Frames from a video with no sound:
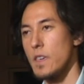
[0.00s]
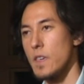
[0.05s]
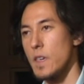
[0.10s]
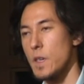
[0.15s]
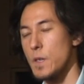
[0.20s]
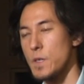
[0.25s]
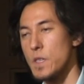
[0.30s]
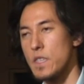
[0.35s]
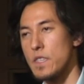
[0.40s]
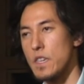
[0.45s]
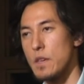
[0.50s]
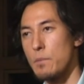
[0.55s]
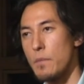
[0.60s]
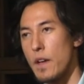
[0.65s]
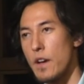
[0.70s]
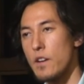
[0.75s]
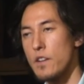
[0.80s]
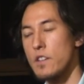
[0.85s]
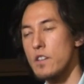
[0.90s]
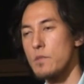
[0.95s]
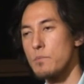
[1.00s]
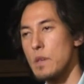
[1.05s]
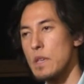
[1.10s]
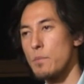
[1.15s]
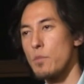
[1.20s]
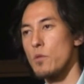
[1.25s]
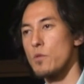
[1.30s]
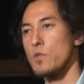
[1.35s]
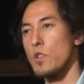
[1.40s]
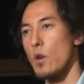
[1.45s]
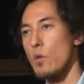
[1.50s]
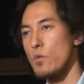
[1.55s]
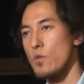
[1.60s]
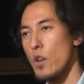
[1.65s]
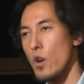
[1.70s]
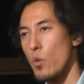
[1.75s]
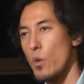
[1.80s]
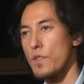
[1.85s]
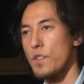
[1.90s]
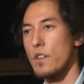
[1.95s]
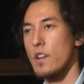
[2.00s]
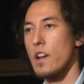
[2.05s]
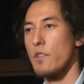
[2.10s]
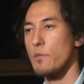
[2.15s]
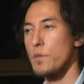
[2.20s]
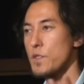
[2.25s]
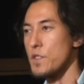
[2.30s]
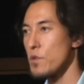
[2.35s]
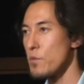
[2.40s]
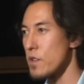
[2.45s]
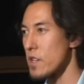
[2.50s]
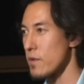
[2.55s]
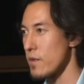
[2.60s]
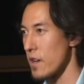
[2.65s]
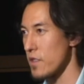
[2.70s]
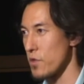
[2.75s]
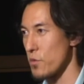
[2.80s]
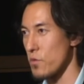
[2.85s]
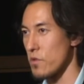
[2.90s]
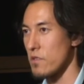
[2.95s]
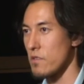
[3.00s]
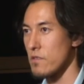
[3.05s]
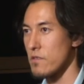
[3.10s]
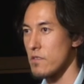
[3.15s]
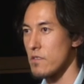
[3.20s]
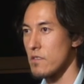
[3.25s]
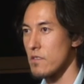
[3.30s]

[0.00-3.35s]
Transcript: He said, the American people don't know what their government's doing around the world.